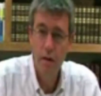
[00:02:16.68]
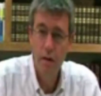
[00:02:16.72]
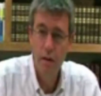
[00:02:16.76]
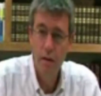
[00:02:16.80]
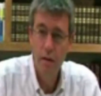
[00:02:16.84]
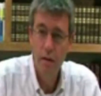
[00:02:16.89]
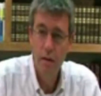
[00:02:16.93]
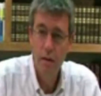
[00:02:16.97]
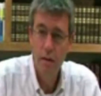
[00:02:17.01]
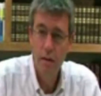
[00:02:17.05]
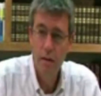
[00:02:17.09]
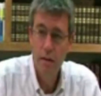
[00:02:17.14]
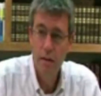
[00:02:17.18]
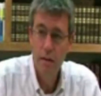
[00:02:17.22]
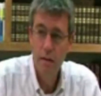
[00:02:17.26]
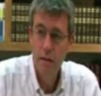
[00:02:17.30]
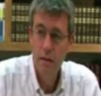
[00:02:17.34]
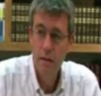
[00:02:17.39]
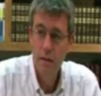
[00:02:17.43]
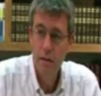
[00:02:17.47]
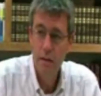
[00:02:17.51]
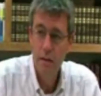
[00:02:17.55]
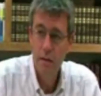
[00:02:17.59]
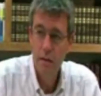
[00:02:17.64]

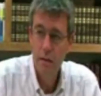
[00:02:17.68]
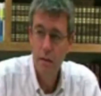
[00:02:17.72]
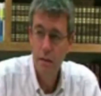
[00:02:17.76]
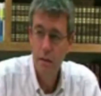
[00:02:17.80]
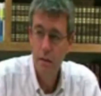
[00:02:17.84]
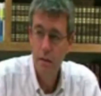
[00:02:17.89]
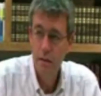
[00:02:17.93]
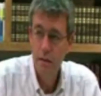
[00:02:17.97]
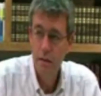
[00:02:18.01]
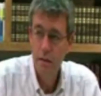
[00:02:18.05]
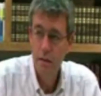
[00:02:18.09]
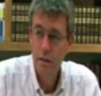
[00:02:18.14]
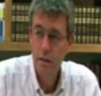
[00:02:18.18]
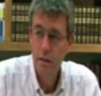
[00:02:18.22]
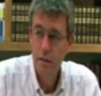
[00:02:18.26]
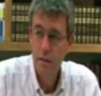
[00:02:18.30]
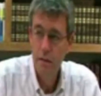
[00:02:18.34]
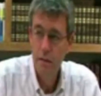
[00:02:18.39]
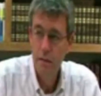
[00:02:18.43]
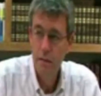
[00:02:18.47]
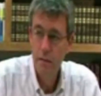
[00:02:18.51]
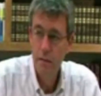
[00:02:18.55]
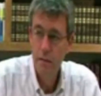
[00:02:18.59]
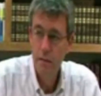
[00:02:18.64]

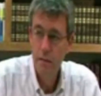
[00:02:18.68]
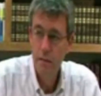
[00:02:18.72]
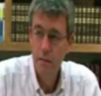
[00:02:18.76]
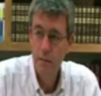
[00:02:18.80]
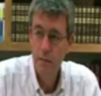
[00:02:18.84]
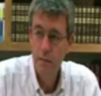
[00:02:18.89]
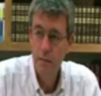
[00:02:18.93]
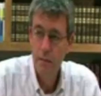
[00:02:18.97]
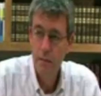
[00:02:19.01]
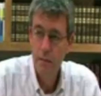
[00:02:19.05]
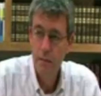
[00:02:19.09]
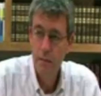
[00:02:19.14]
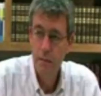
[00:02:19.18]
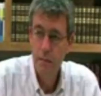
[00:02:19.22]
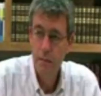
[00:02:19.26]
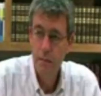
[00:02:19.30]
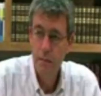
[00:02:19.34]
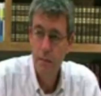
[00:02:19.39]
(no one is talking)